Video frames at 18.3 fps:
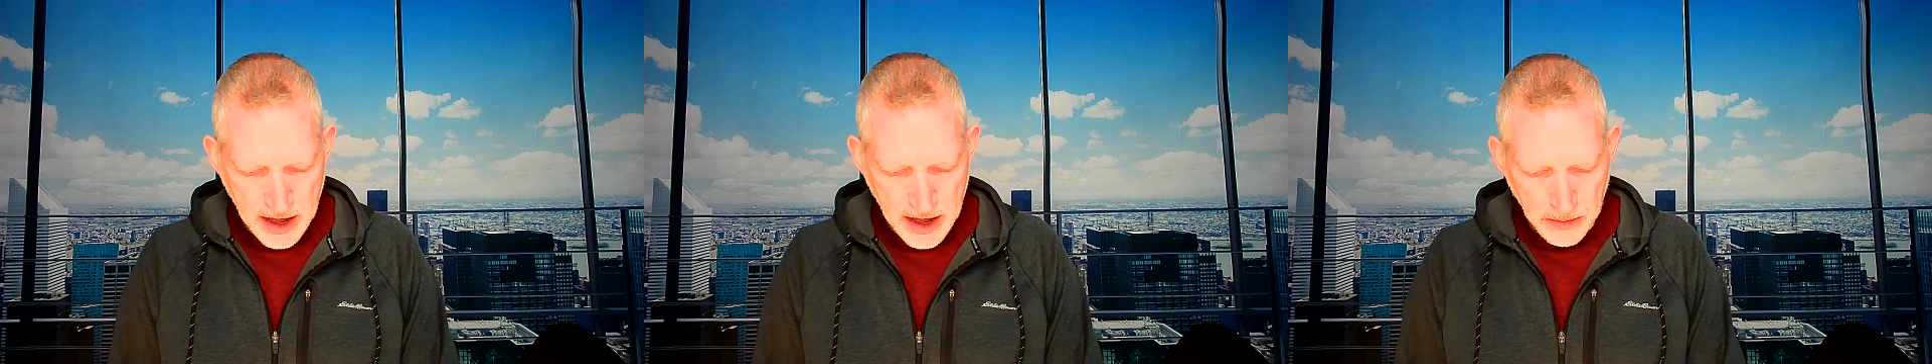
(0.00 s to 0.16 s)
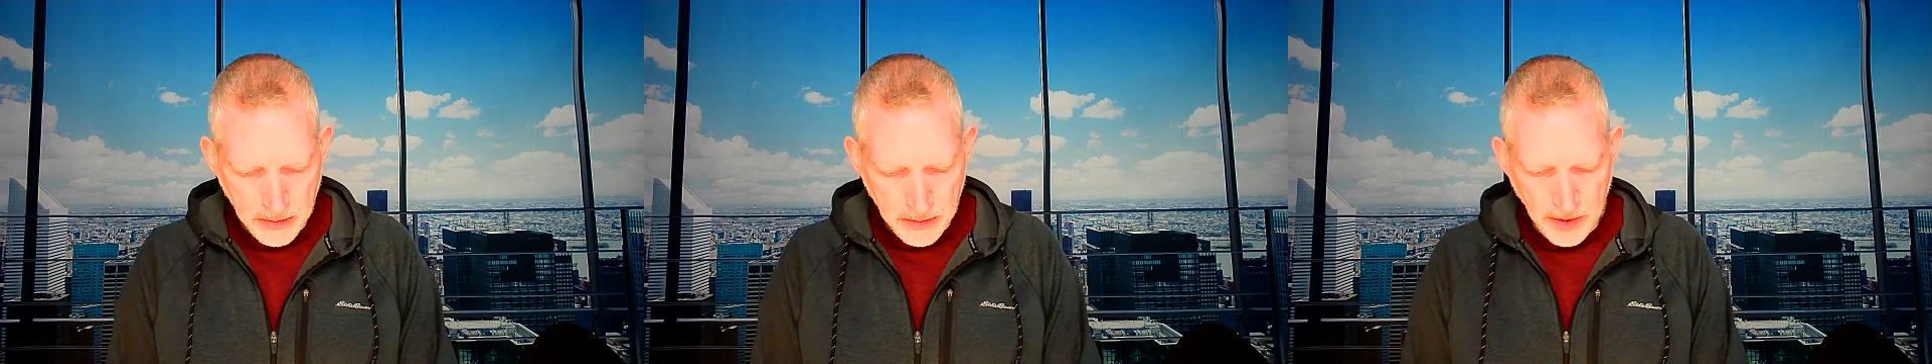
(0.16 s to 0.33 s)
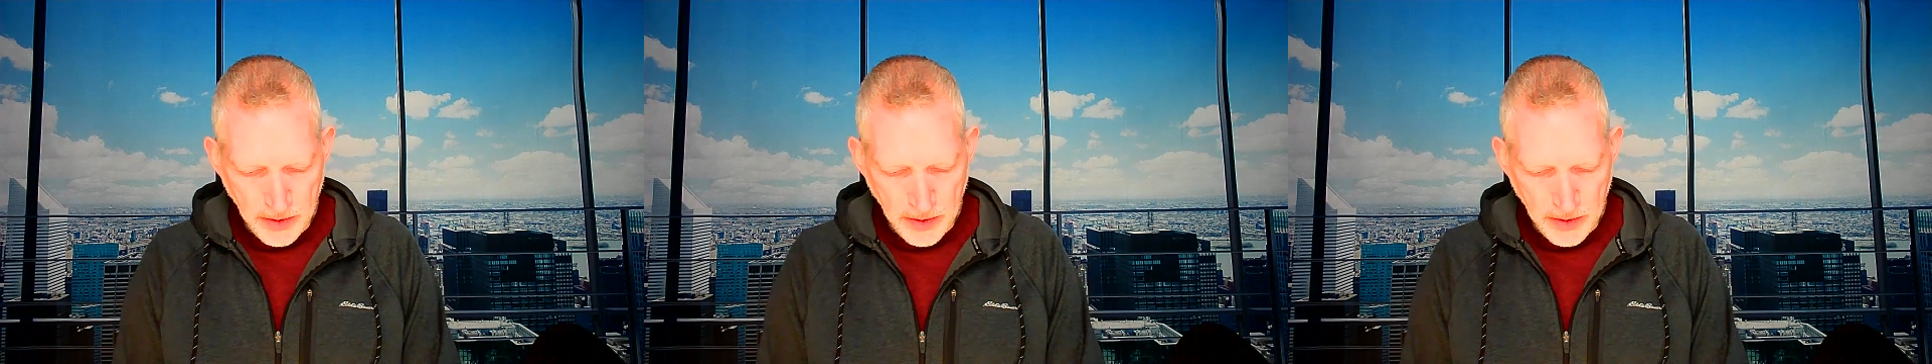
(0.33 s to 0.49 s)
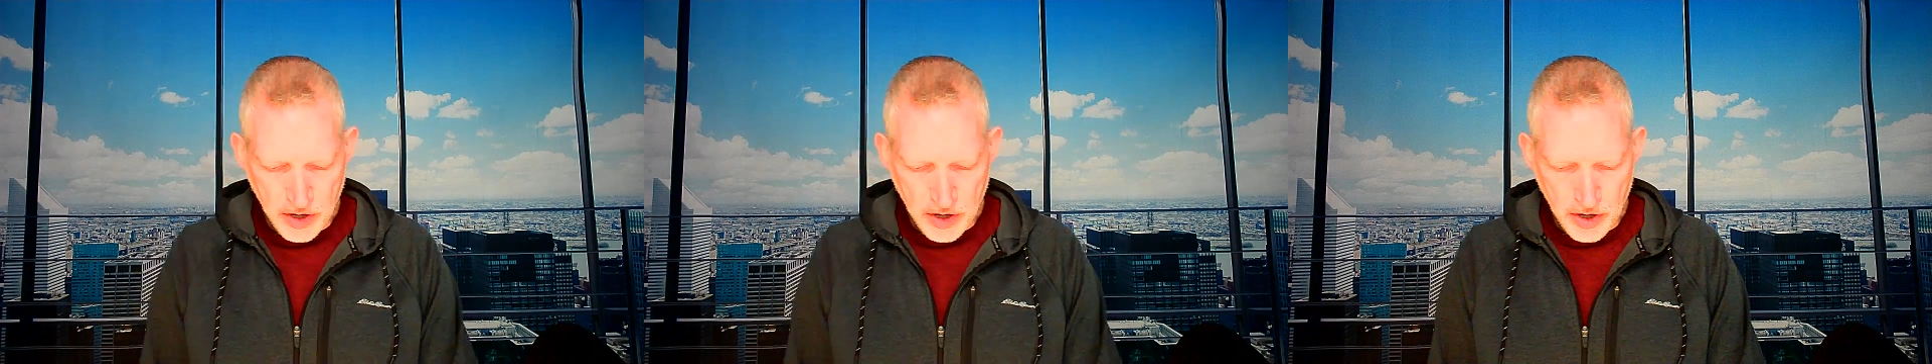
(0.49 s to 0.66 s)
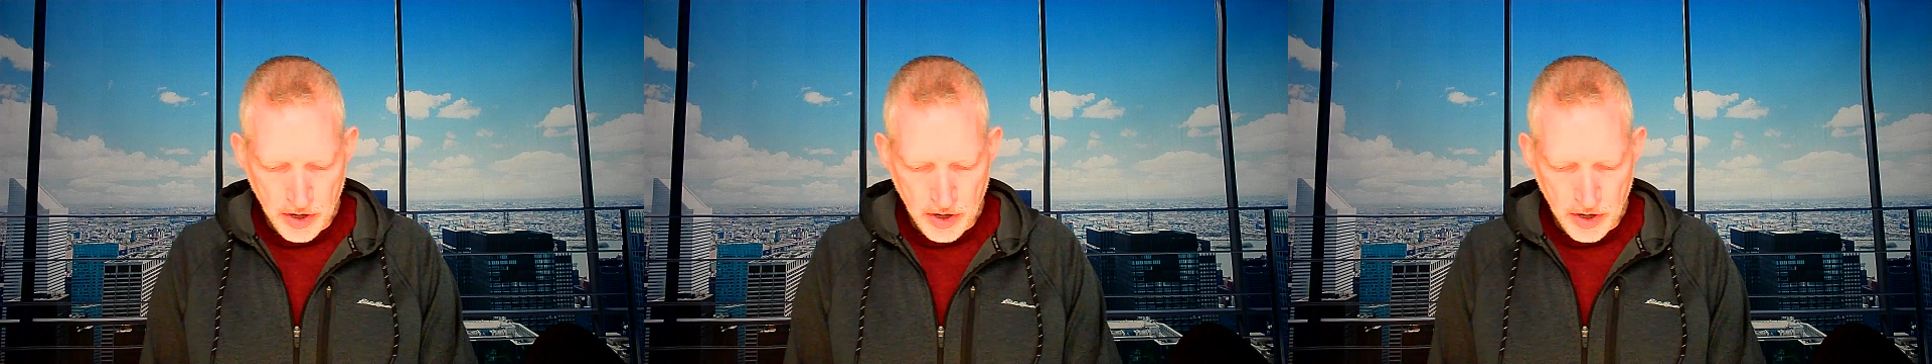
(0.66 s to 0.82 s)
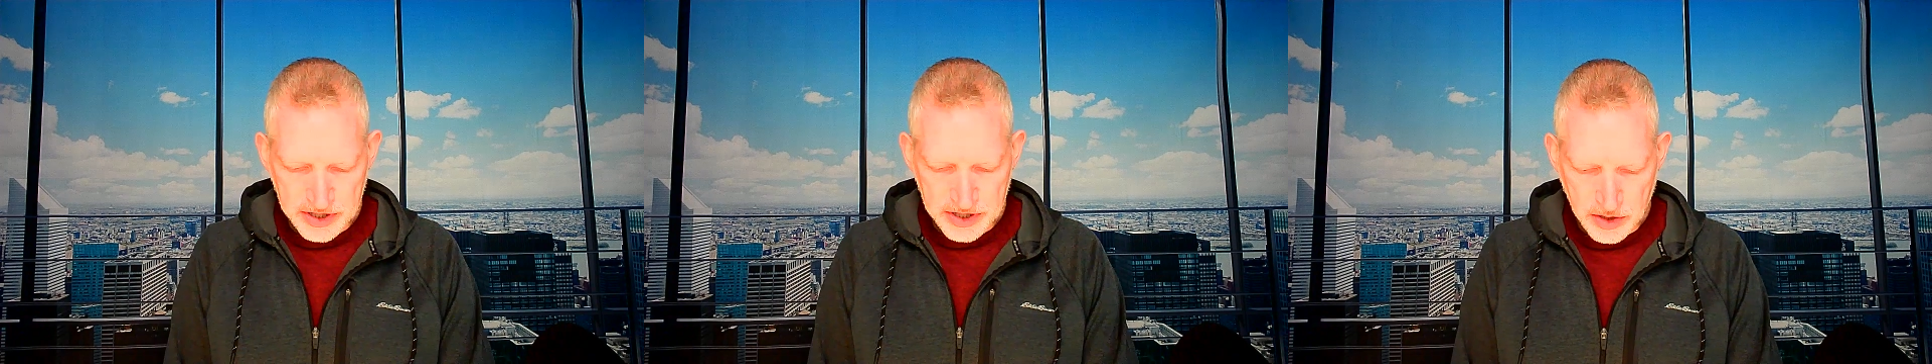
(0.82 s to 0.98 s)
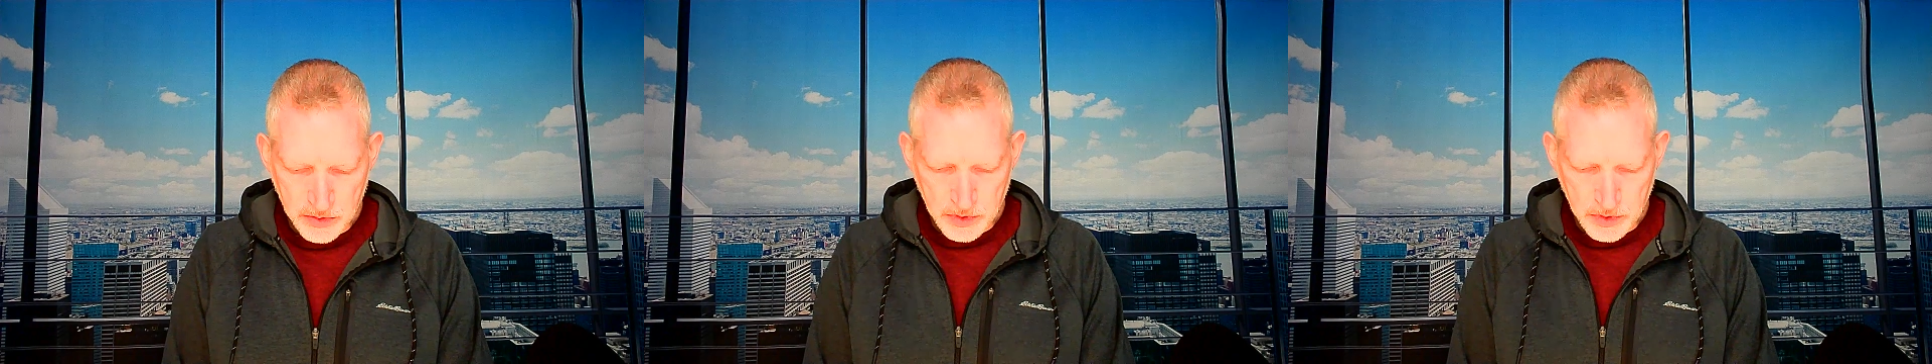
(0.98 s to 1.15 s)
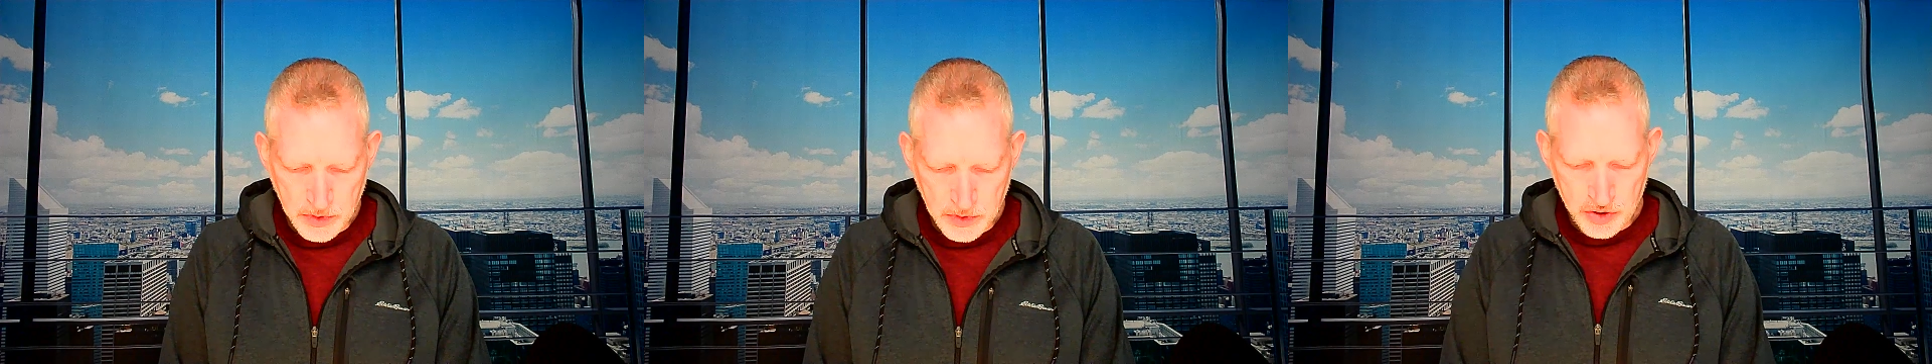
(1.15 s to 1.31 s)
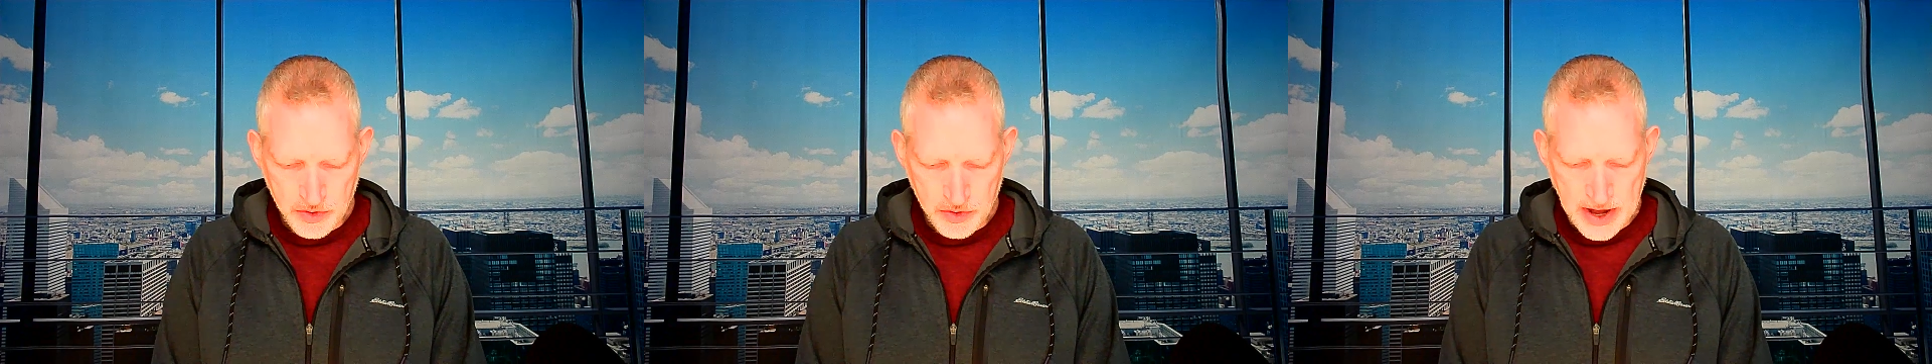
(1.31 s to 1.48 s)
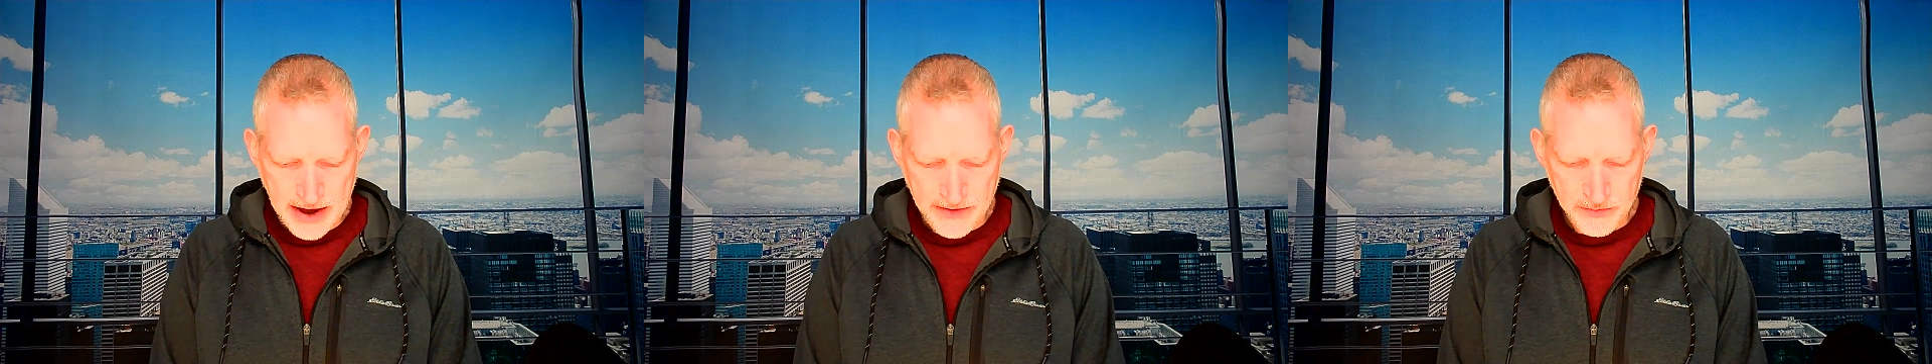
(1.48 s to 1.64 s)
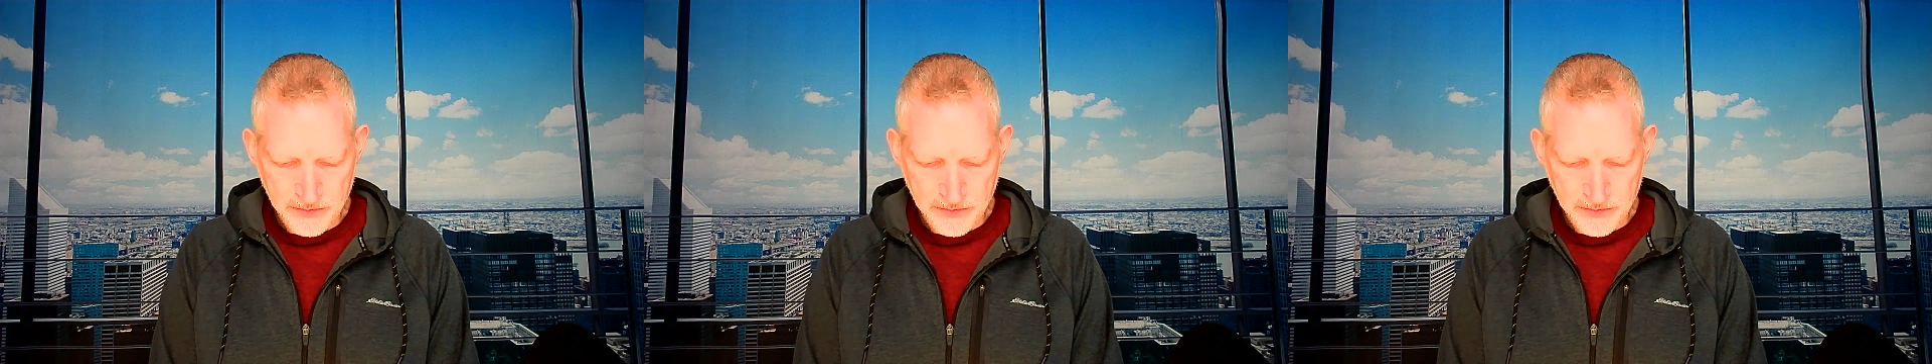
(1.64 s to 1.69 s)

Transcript: But the anointing which you have